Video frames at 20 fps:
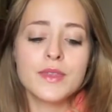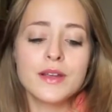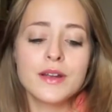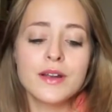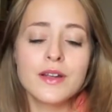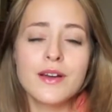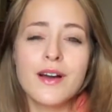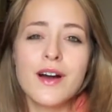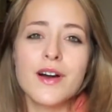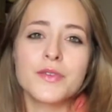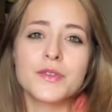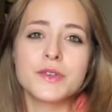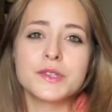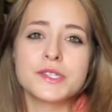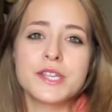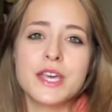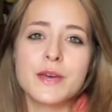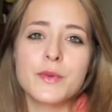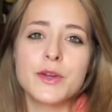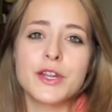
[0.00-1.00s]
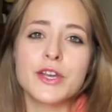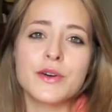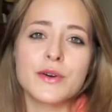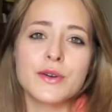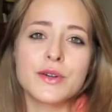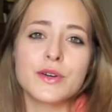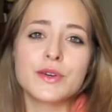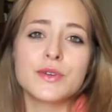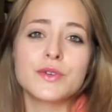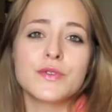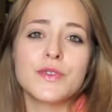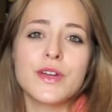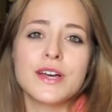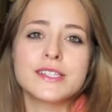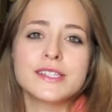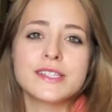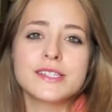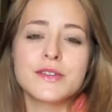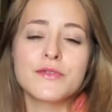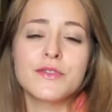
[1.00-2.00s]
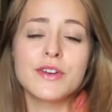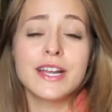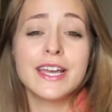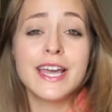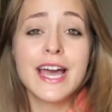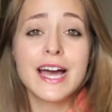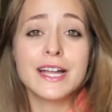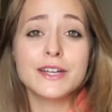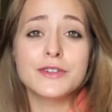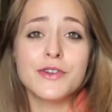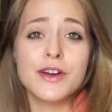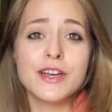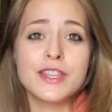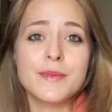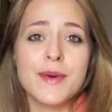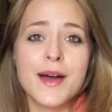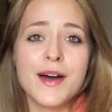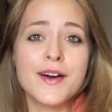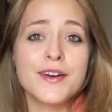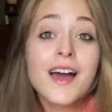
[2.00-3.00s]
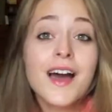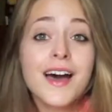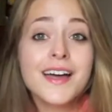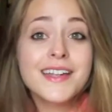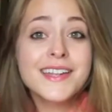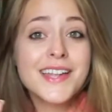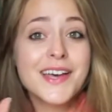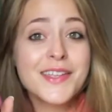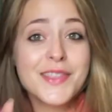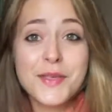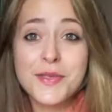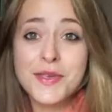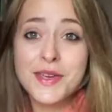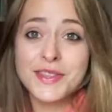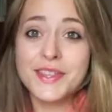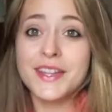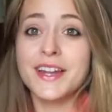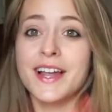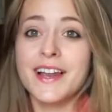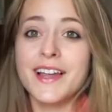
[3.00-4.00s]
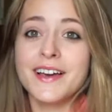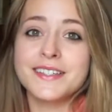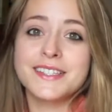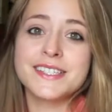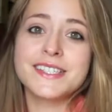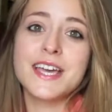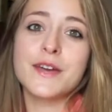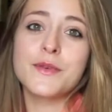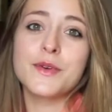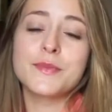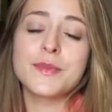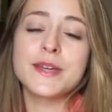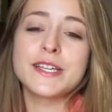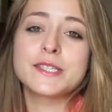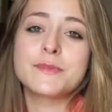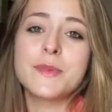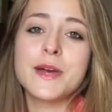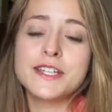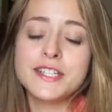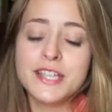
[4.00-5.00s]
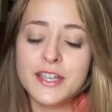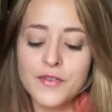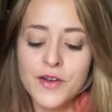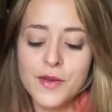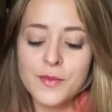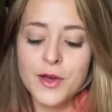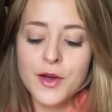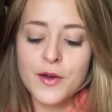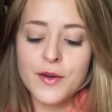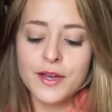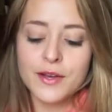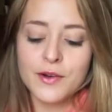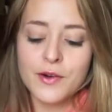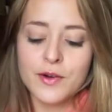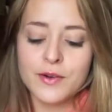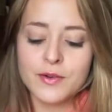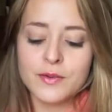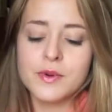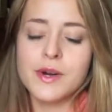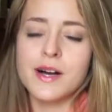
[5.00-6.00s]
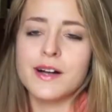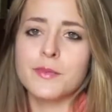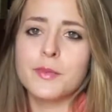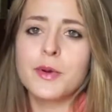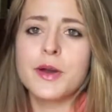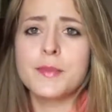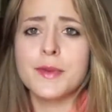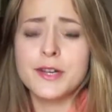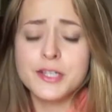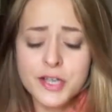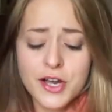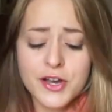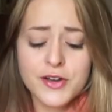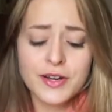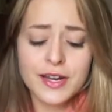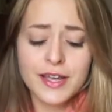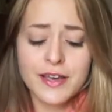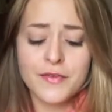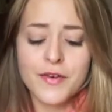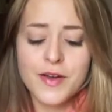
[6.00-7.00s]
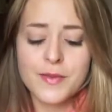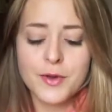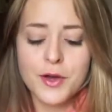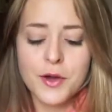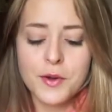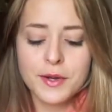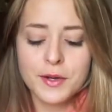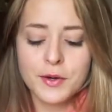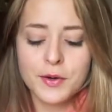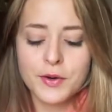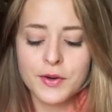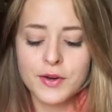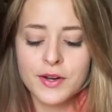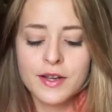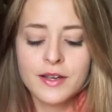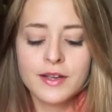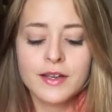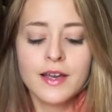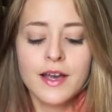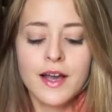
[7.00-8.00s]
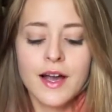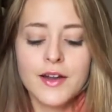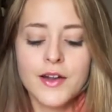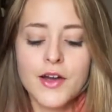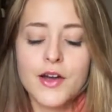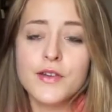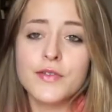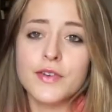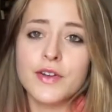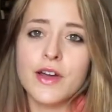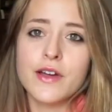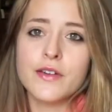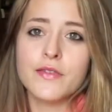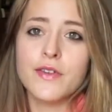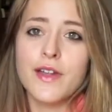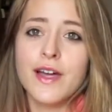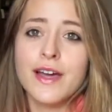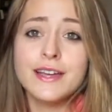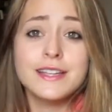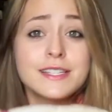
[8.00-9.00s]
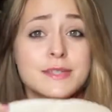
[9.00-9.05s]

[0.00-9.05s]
look after your skin when you go on long haul flights, because it really can dry them out. Another thing that I like to take with me, especially if I'm going on, well, pretty much only if I'm going on an overnight flight,